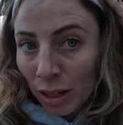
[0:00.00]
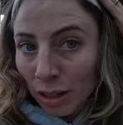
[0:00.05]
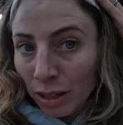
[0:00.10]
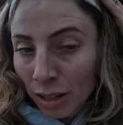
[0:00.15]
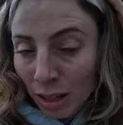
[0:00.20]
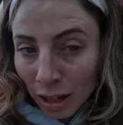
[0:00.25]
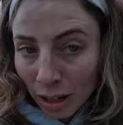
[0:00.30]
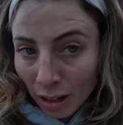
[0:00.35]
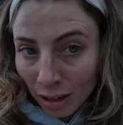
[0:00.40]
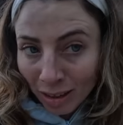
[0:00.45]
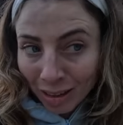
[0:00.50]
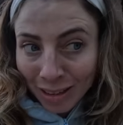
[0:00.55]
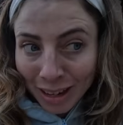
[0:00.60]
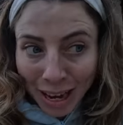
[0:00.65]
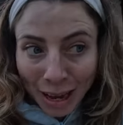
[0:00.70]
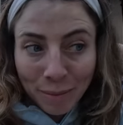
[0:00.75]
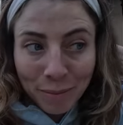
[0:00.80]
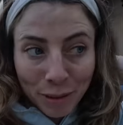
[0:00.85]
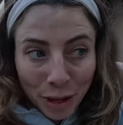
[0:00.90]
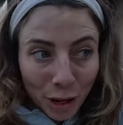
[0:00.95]
So
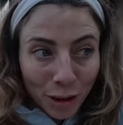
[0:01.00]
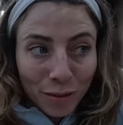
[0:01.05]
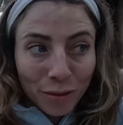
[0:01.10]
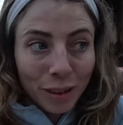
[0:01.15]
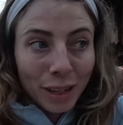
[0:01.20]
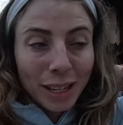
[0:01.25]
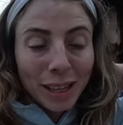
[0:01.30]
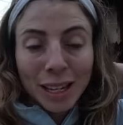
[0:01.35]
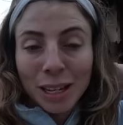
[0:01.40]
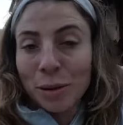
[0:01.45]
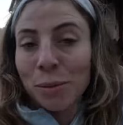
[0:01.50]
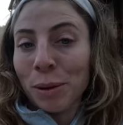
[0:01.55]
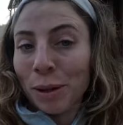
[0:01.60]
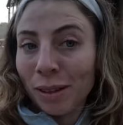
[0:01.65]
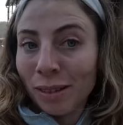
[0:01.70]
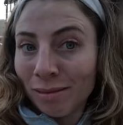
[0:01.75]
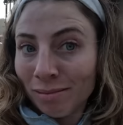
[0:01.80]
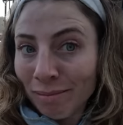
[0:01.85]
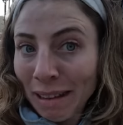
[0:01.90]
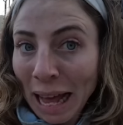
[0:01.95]
yeah, hopefully this
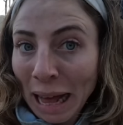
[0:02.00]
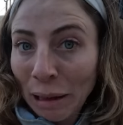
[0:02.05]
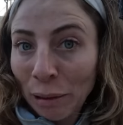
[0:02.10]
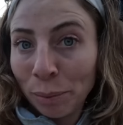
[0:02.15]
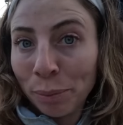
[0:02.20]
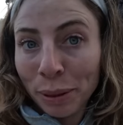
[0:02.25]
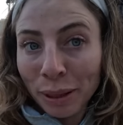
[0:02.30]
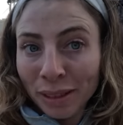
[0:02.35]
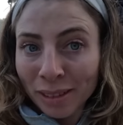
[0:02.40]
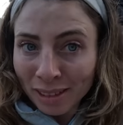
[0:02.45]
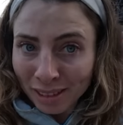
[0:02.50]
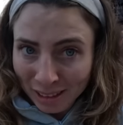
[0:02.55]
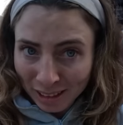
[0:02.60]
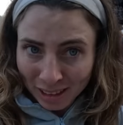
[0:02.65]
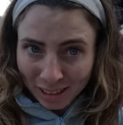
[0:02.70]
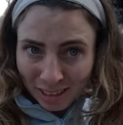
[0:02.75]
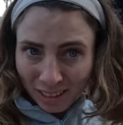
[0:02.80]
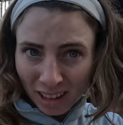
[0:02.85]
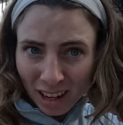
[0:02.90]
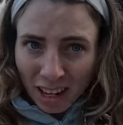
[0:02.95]
will help.
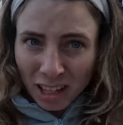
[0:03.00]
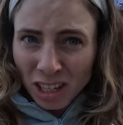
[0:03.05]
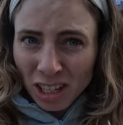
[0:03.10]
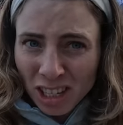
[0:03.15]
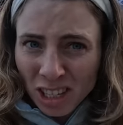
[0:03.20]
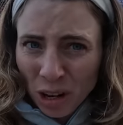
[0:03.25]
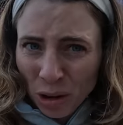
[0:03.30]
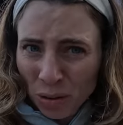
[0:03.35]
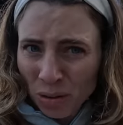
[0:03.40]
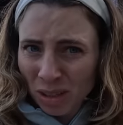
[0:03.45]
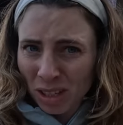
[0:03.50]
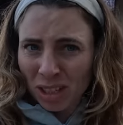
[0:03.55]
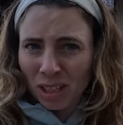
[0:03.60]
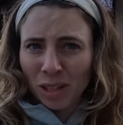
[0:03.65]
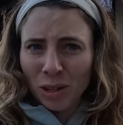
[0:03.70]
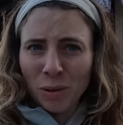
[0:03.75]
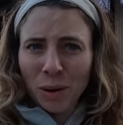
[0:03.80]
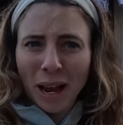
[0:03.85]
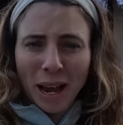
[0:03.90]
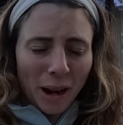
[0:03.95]
I just don't
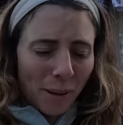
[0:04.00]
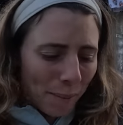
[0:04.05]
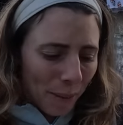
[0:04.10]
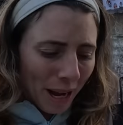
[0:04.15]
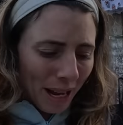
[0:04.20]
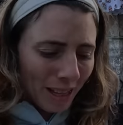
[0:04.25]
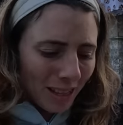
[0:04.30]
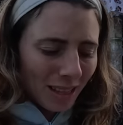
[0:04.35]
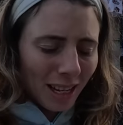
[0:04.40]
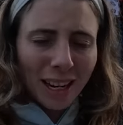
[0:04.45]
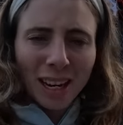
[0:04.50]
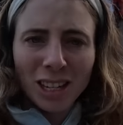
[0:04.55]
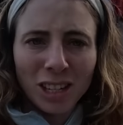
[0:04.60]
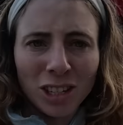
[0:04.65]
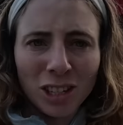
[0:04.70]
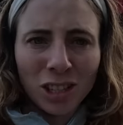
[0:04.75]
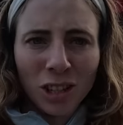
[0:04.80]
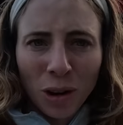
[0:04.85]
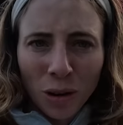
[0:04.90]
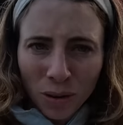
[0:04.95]
suit headbands. Like I
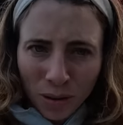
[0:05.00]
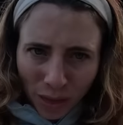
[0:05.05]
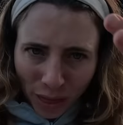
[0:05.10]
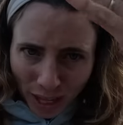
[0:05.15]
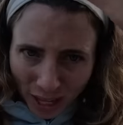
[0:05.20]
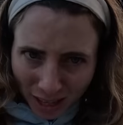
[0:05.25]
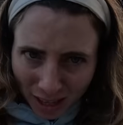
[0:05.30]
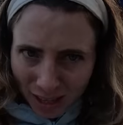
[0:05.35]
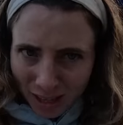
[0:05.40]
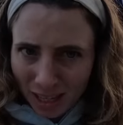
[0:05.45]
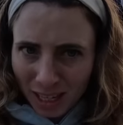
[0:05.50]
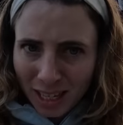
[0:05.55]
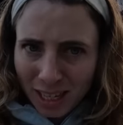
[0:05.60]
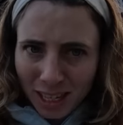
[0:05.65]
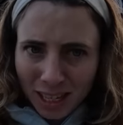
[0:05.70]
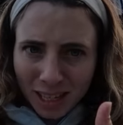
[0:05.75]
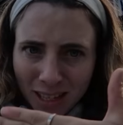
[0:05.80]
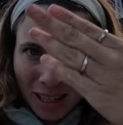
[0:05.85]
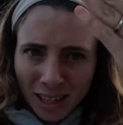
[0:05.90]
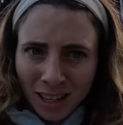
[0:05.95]
just don't think that this
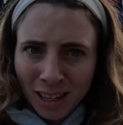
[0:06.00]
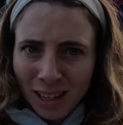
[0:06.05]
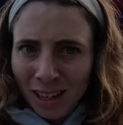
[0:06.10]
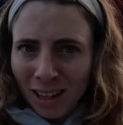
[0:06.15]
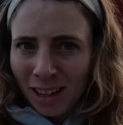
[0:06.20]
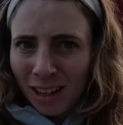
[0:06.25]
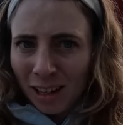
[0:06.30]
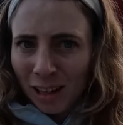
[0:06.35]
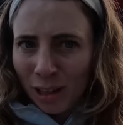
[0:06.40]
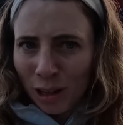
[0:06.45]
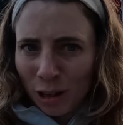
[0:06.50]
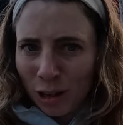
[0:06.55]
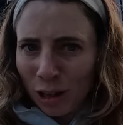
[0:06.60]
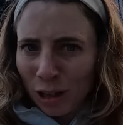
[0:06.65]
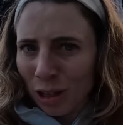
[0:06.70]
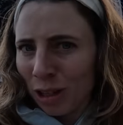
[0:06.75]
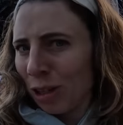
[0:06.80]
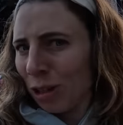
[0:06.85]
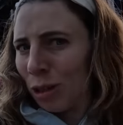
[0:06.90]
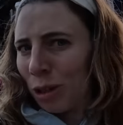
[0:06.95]
is a look
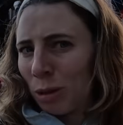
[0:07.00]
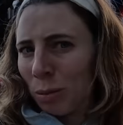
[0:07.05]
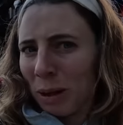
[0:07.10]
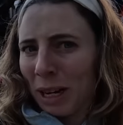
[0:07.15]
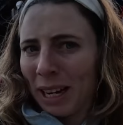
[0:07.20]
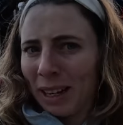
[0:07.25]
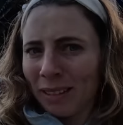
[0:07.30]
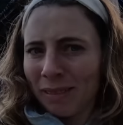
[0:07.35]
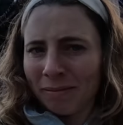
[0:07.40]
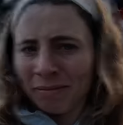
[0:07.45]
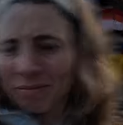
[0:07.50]
that suits me.